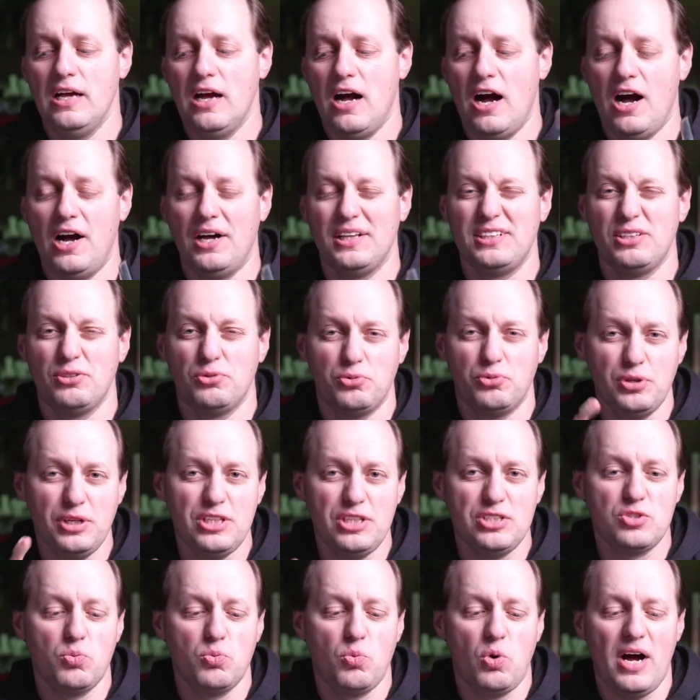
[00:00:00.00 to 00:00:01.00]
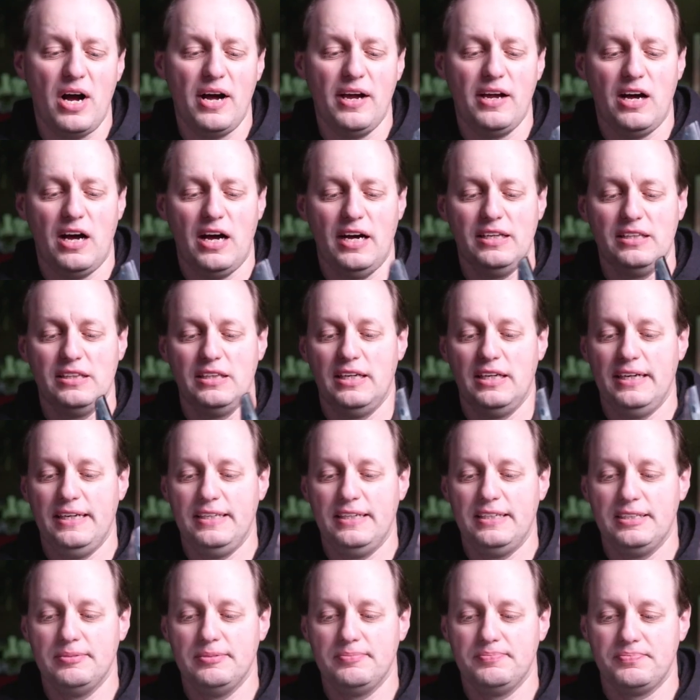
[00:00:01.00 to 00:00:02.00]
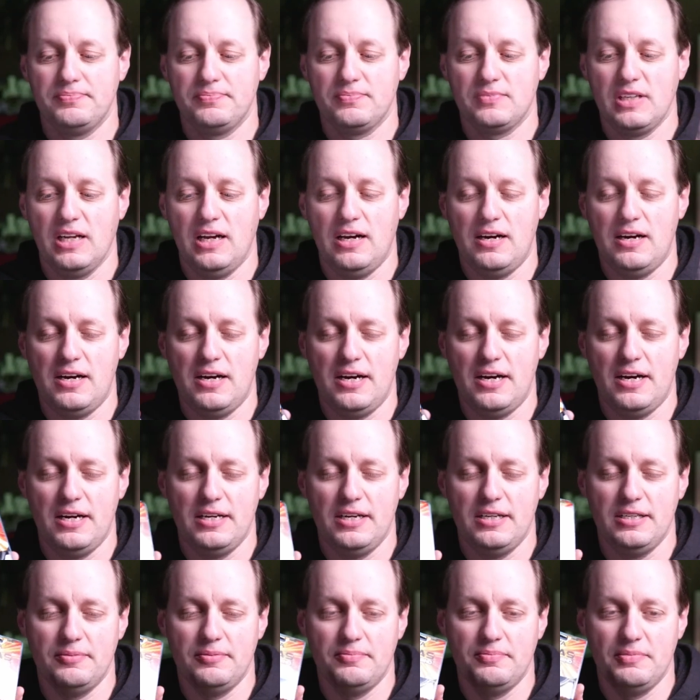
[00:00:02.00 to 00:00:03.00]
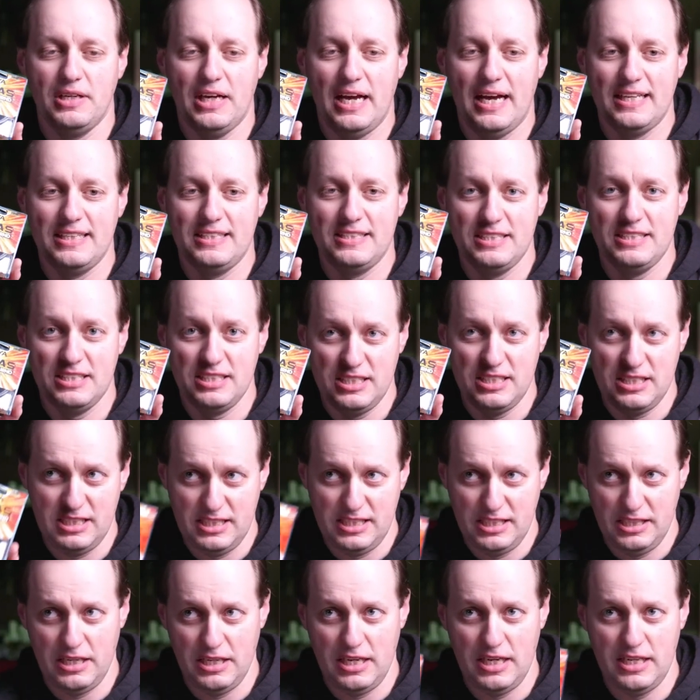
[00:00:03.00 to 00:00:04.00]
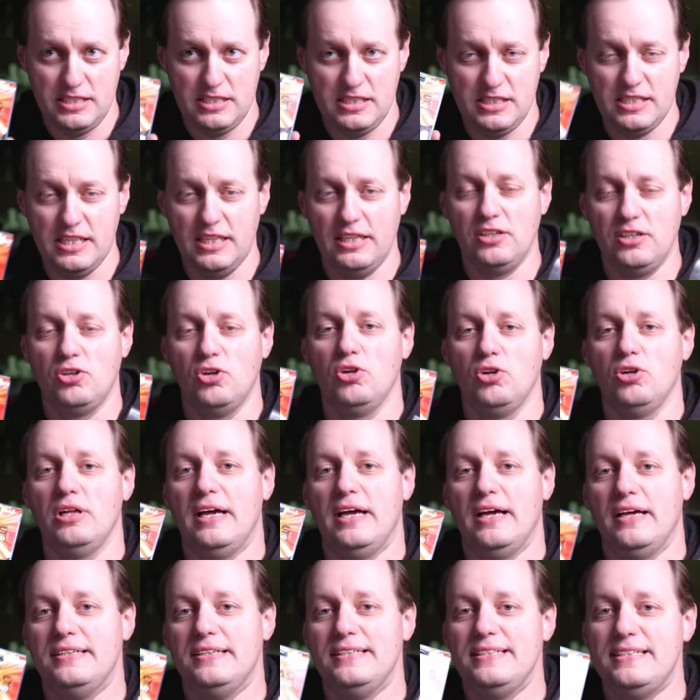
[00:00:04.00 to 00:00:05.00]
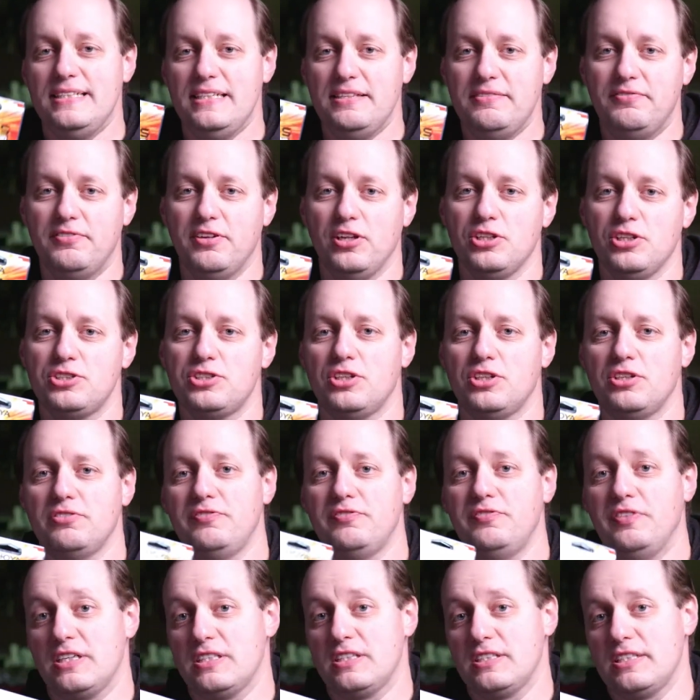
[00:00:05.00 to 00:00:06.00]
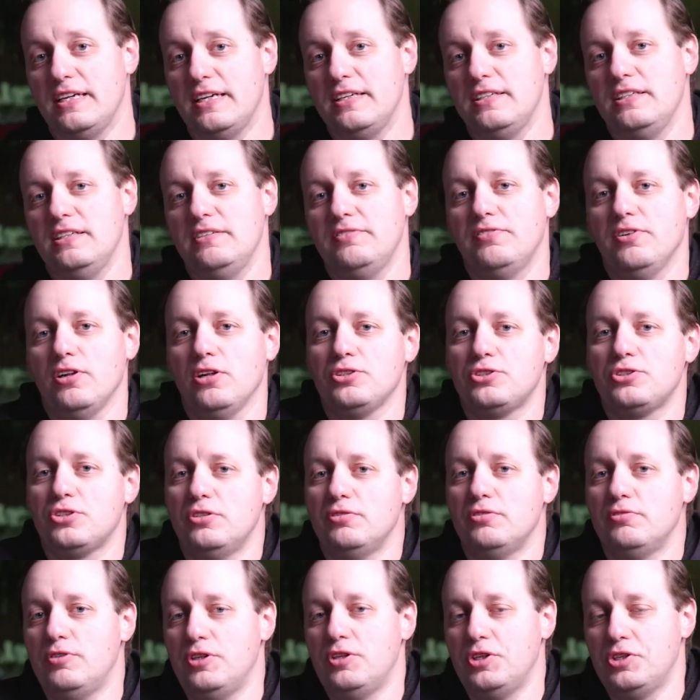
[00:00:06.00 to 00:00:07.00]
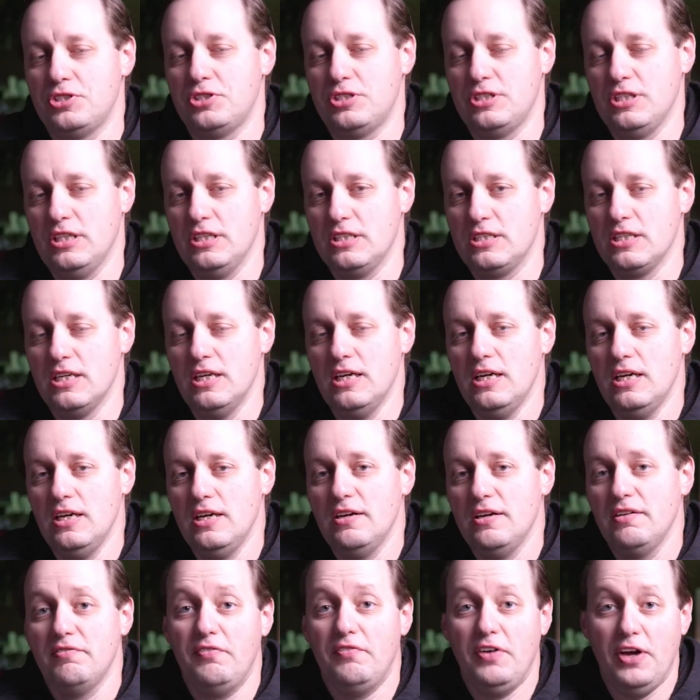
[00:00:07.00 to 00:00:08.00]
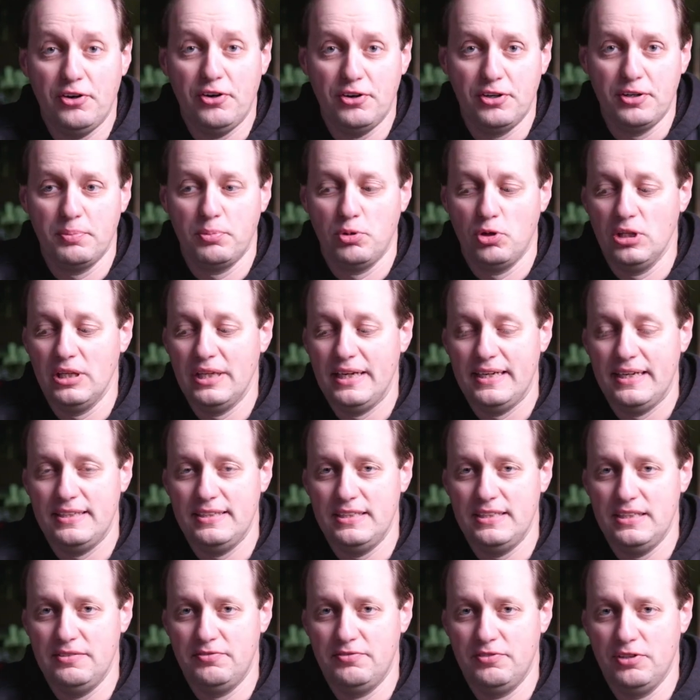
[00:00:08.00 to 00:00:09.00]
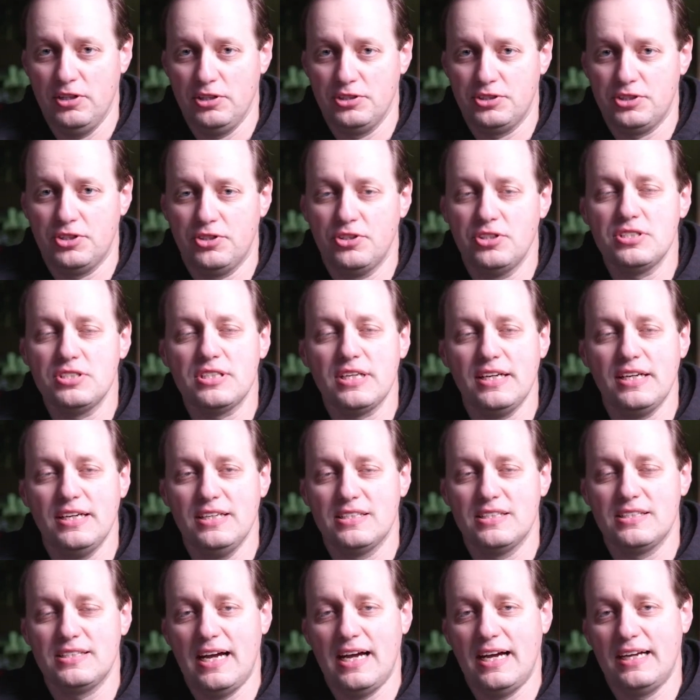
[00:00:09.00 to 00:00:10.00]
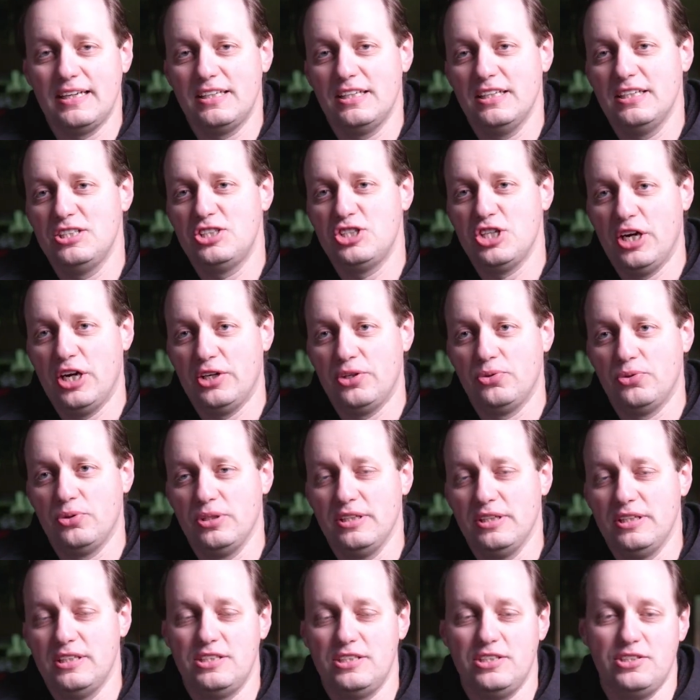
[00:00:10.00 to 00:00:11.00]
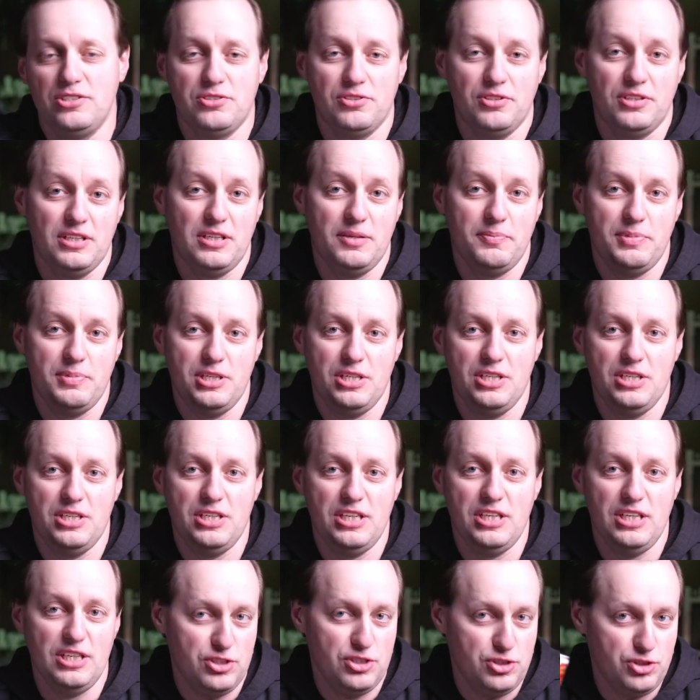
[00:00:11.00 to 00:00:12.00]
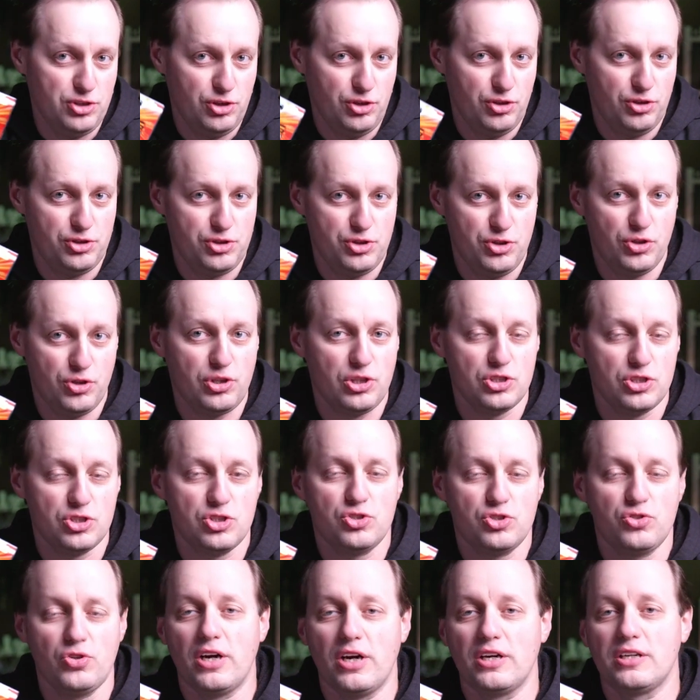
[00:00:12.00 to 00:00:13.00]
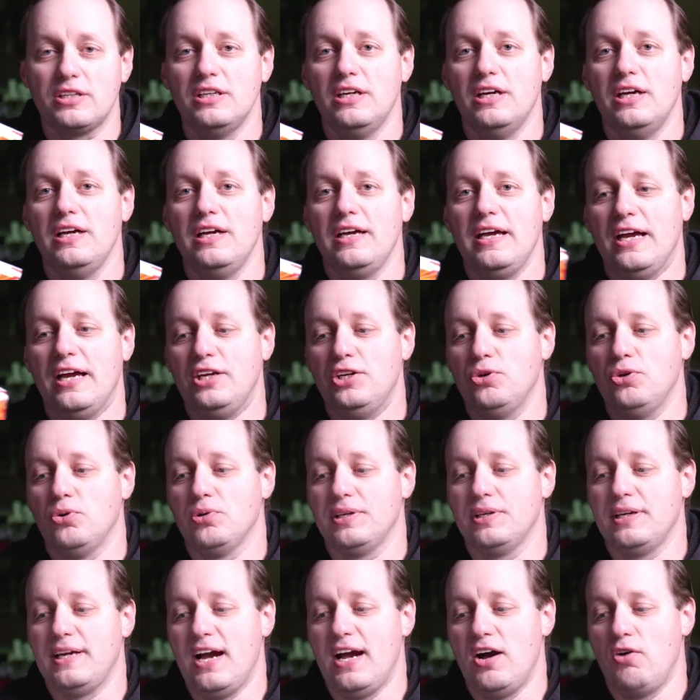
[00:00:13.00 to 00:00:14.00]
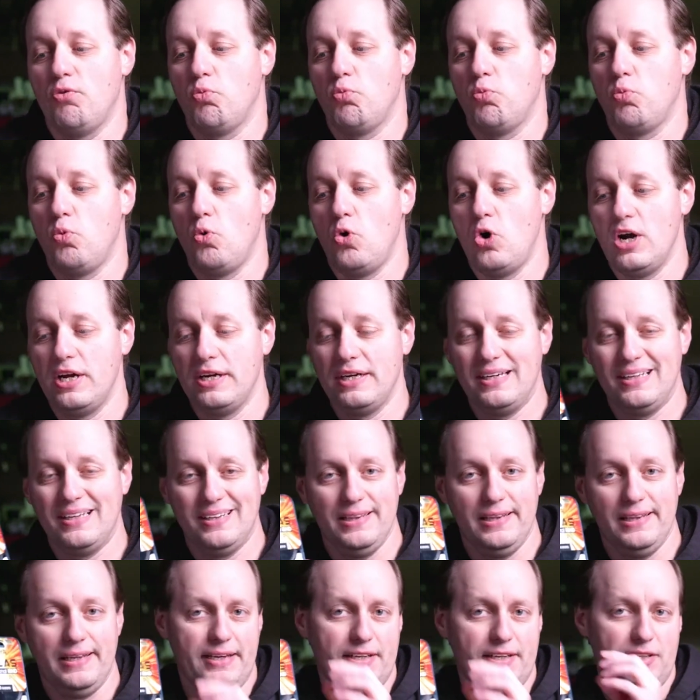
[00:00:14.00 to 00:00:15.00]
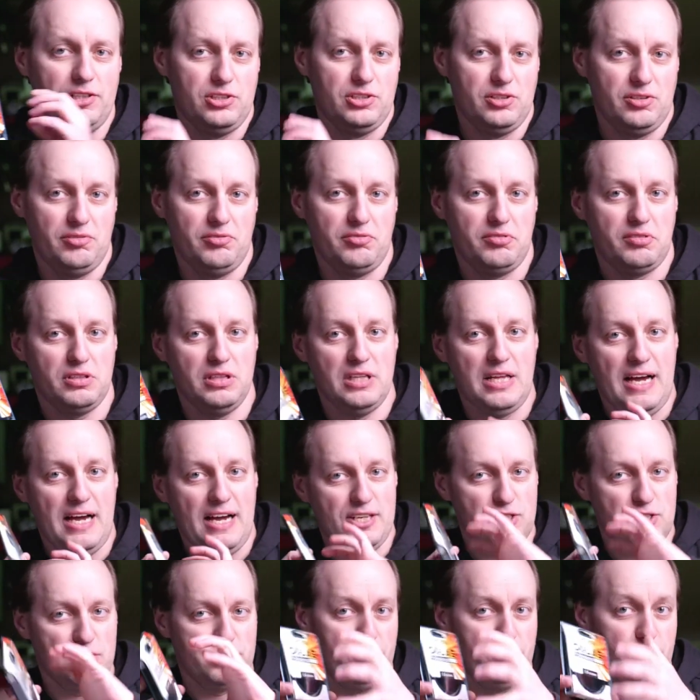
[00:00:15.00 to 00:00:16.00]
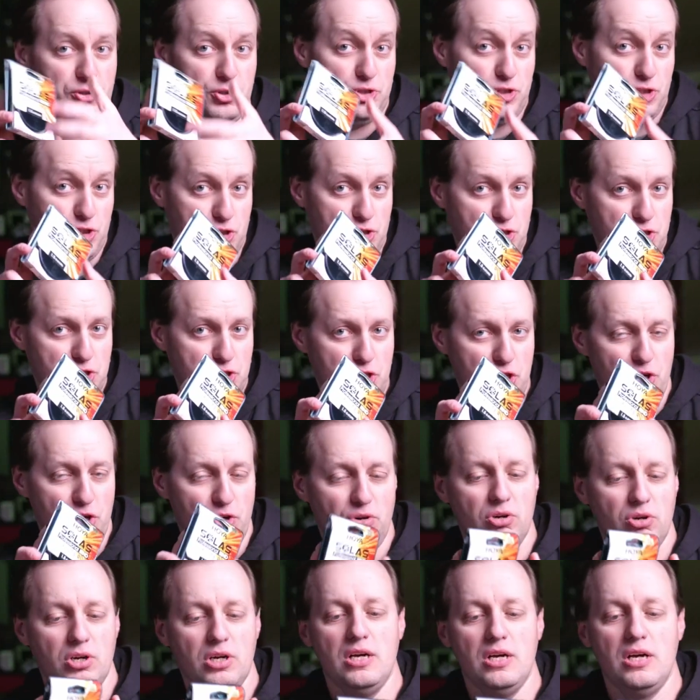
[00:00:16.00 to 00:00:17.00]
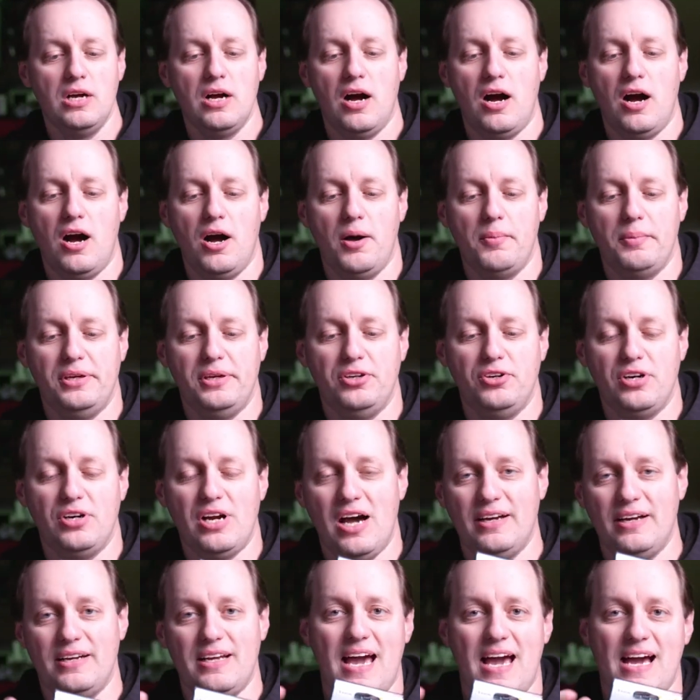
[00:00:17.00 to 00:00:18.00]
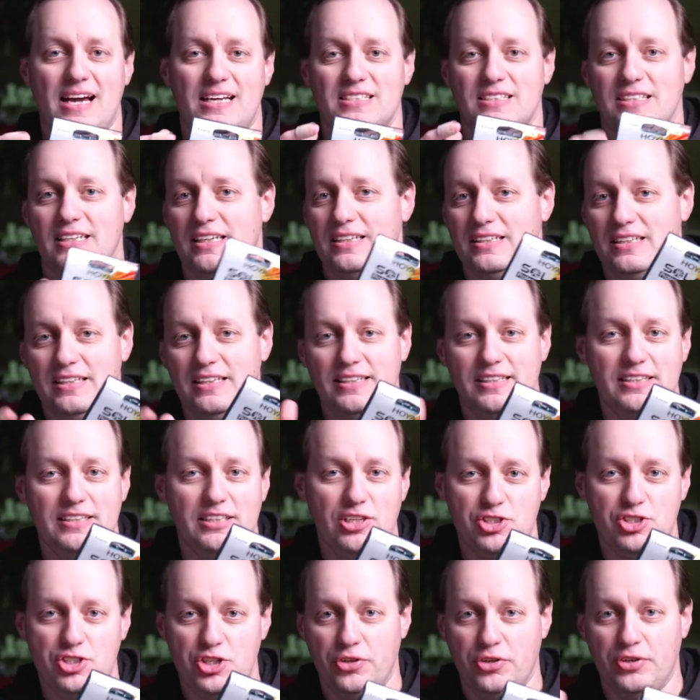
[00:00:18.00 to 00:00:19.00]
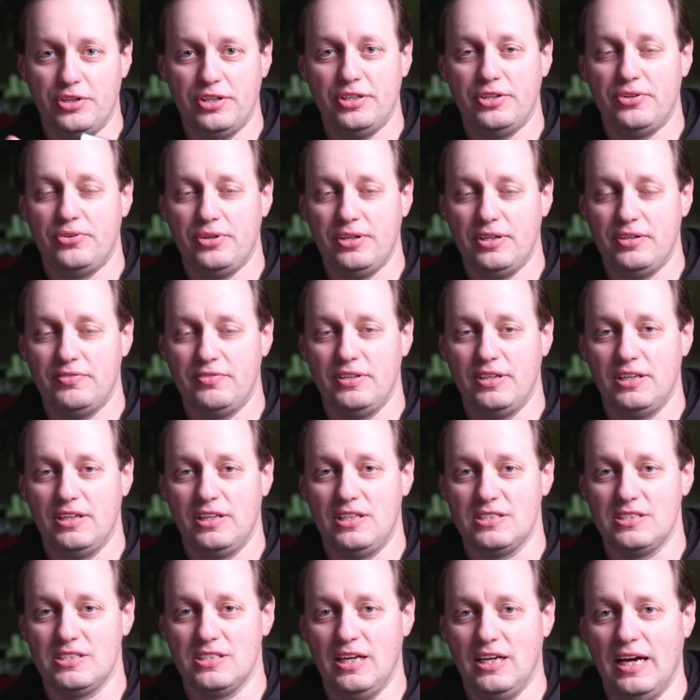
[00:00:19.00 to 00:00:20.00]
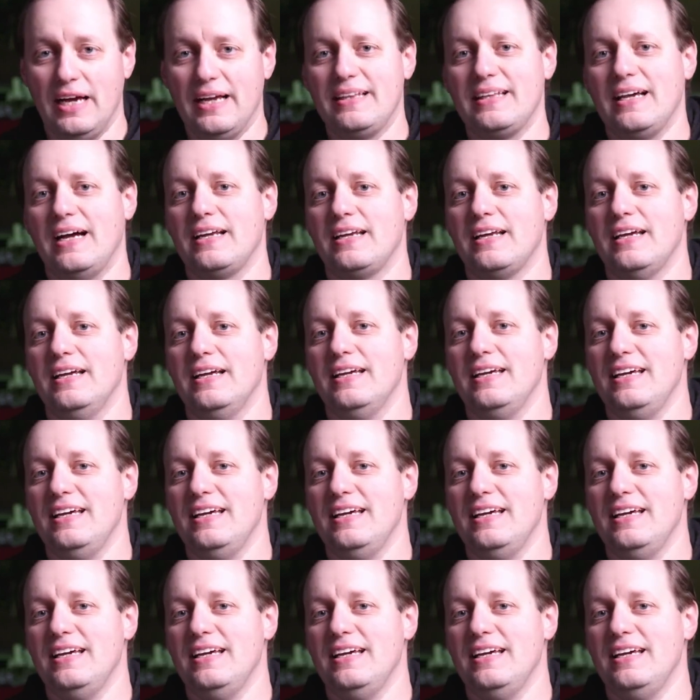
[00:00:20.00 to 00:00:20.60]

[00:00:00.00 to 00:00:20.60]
Uh, the reason why I like uh, a, a, single ND filter, fixed ND filter versus variable ND filters is that generally these are going to be easier to construct and you only have one layer of glass versus two um, and you're not accidentally going to turn it or anything else like that.